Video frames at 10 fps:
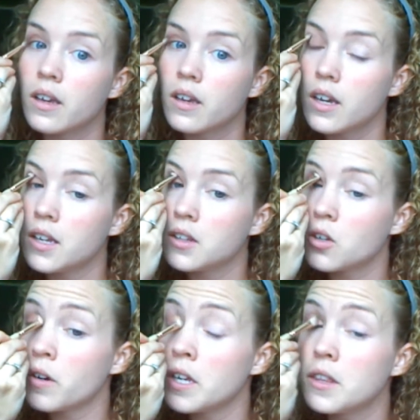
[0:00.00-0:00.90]
And the
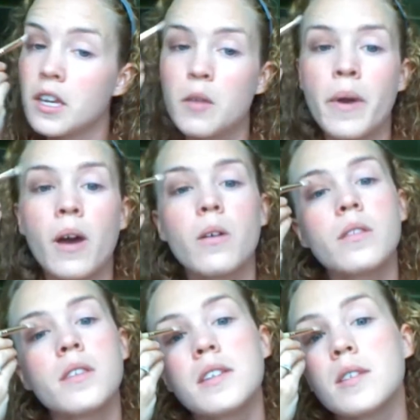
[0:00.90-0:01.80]
great thing
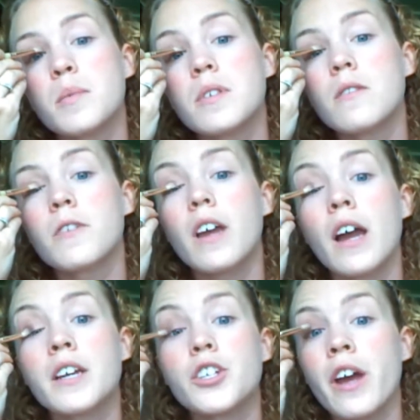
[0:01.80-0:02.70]
about this specific
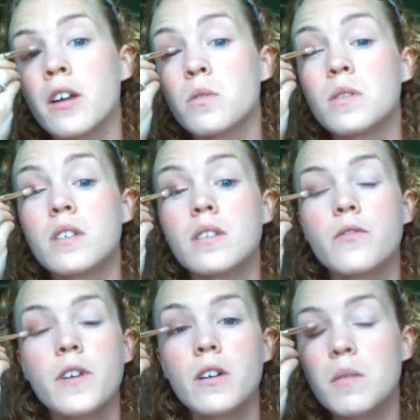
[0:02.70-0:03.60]
eyeshadow is it's
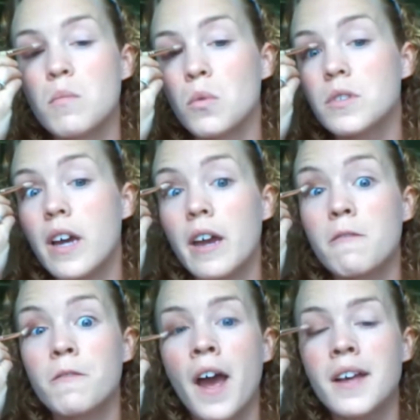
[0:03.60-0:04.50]
very
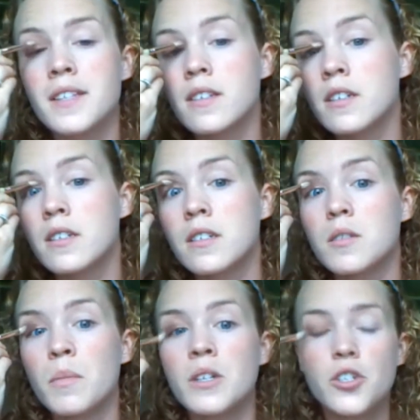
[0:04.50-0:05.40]
multifaceted and
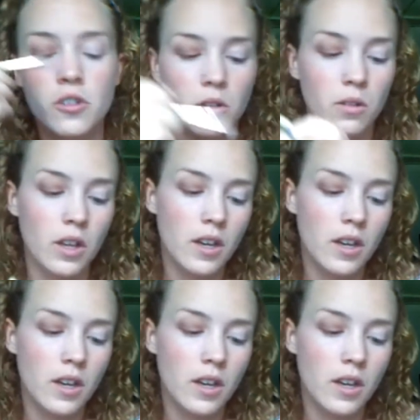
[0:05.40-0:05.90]
dimensional,